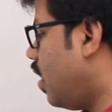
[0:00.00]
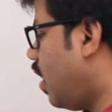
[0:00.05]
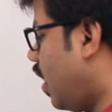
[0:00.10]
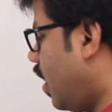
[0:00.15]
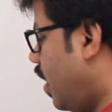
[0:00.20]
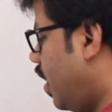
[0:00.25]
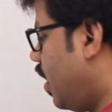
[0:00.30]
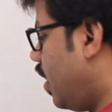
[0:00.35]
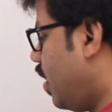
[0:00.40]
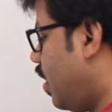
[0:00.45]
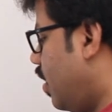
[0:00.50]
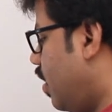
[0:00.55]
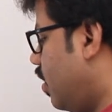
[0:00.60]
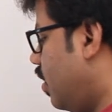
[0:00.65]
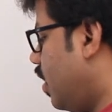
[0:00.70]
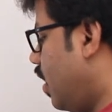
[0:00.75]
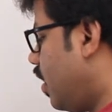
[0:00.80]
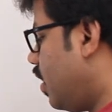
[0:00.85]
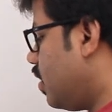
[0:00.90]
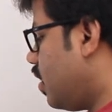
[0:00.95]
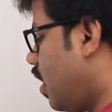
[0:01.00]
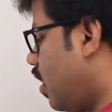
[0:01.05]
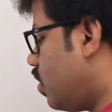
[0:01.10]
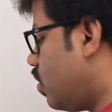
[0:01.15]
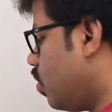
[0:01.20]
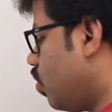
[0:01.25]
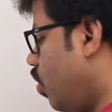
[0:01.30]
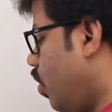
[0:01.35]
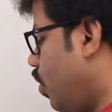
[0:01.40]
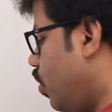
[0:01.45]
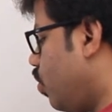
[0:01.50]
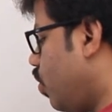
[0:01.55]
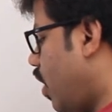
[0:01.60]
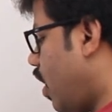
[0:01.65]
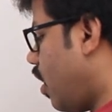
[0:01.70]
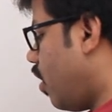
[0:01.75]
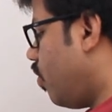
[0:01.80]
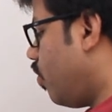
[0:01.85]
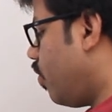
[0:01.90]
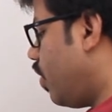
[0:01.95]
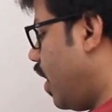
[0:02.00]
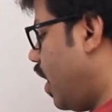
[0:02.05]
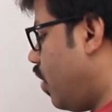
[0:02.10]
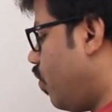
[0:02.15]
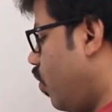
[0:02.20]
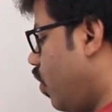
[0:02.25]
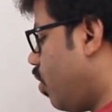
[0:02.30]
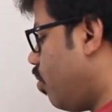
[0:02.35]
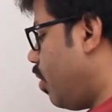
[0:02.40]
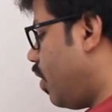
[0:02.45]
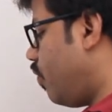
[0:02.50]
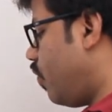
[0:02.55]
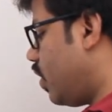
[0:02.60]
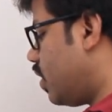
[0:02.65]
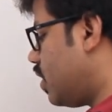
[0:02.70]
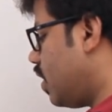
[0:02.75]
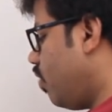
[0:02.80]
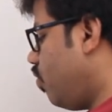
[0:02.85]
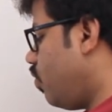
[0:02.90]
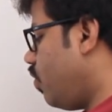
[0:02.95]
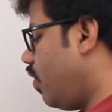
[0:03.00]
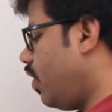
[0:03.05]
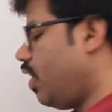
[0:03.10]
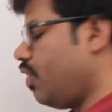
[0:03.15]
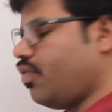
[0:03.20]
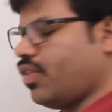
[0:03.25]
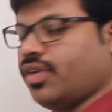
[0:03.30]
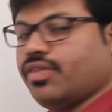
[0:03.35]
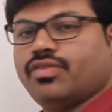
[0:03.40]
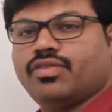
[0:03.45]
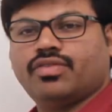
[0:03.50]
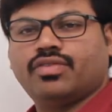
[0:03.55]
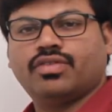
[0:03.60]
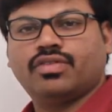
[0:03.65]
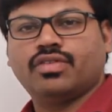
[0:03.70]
and that is also going to have network prefix of 25.